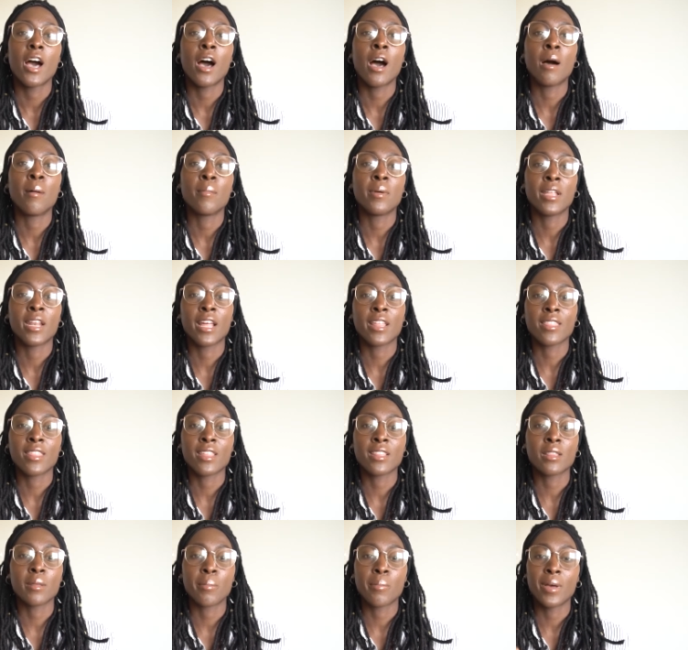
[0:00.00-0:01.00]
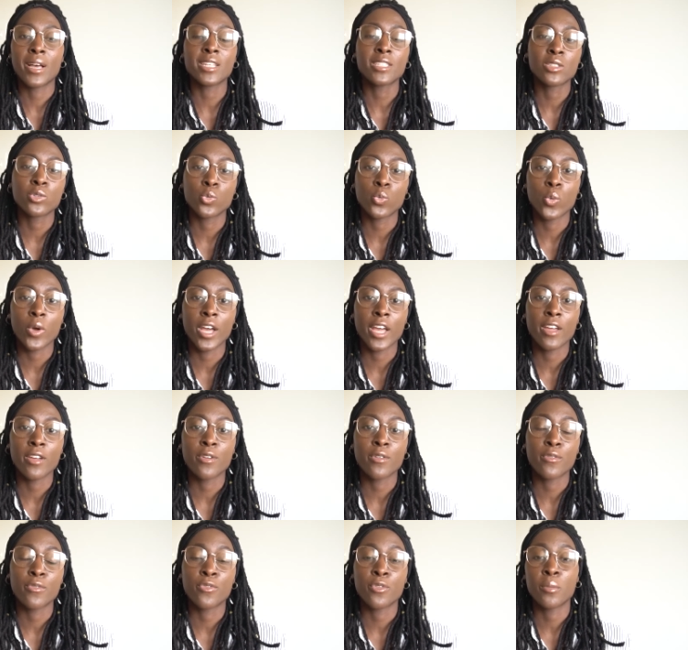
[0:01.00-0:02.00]
Um, and I think the best way
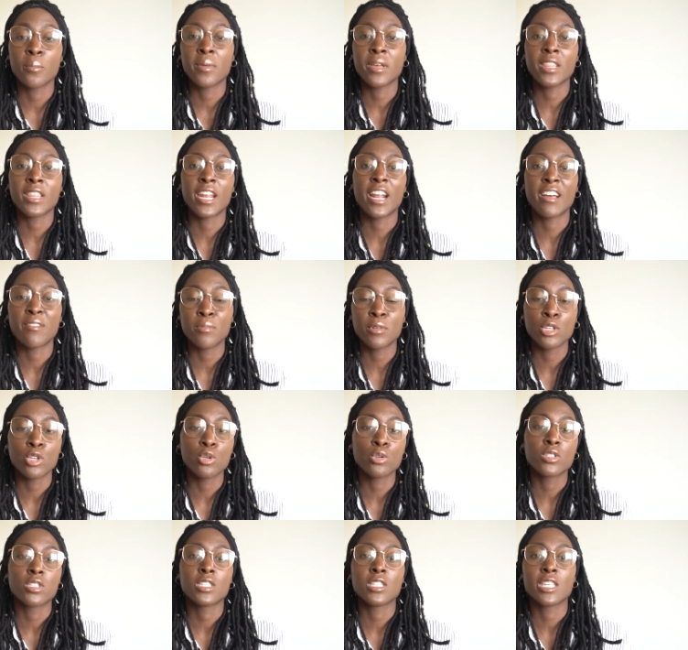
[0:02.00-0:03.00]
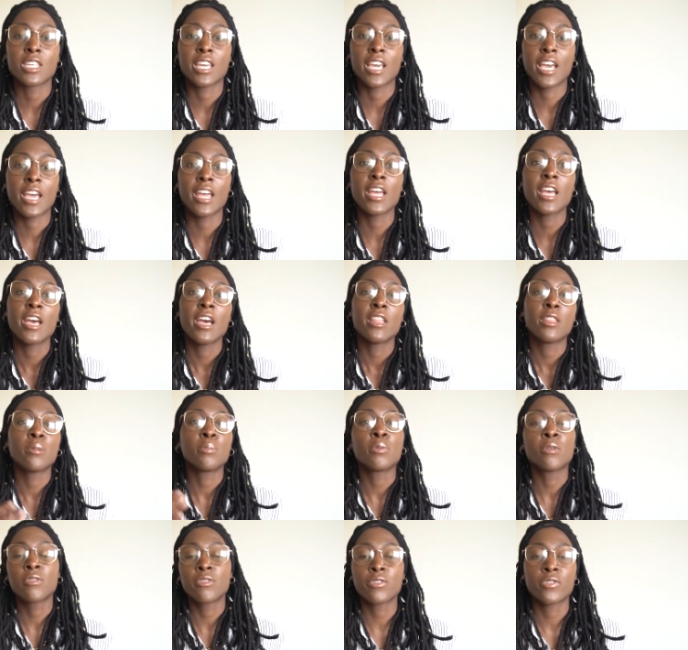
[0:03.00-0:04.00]
for me that I've been using to get the
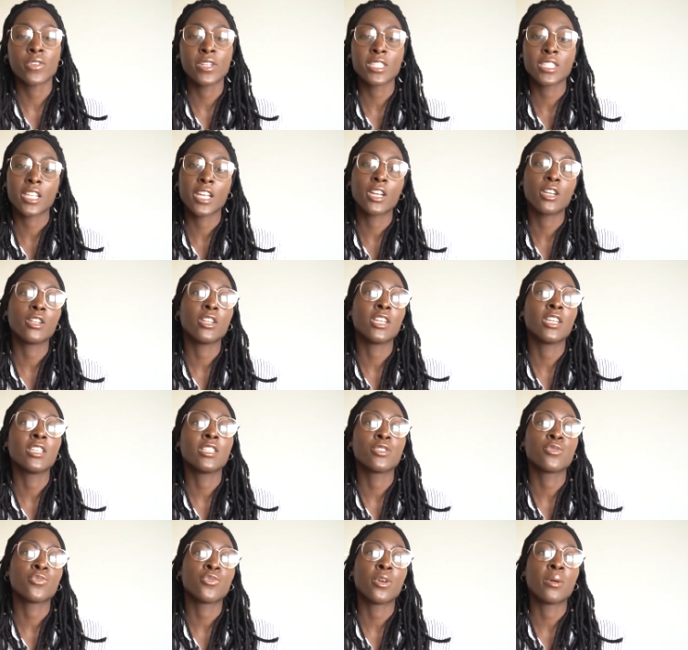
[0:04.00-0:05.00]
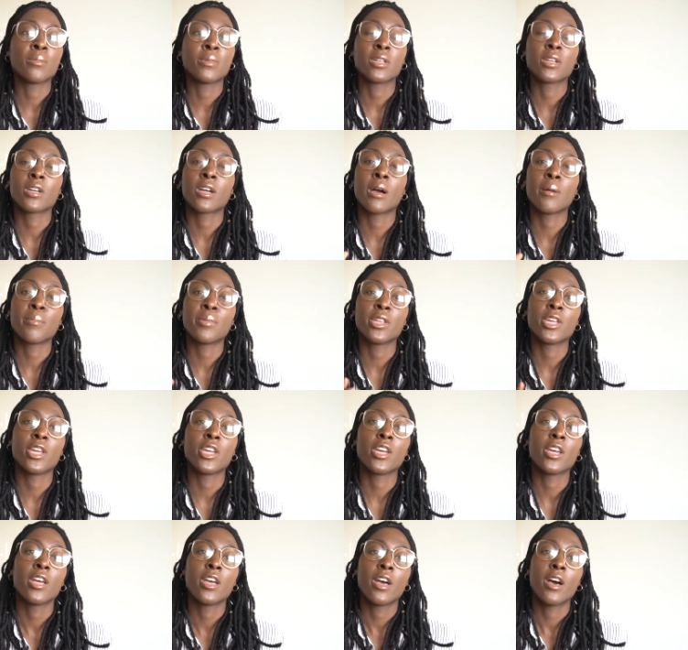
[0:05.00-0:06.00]
proof of funds letter is from the
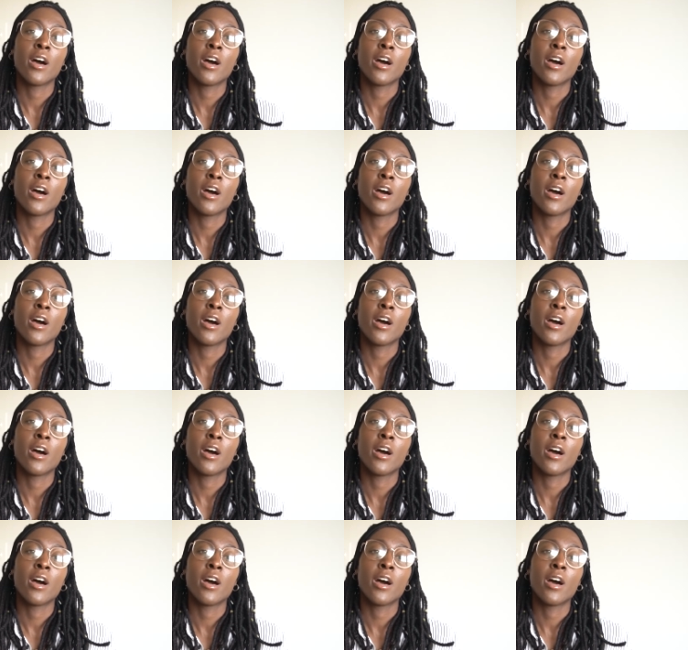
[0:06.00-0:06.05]
company.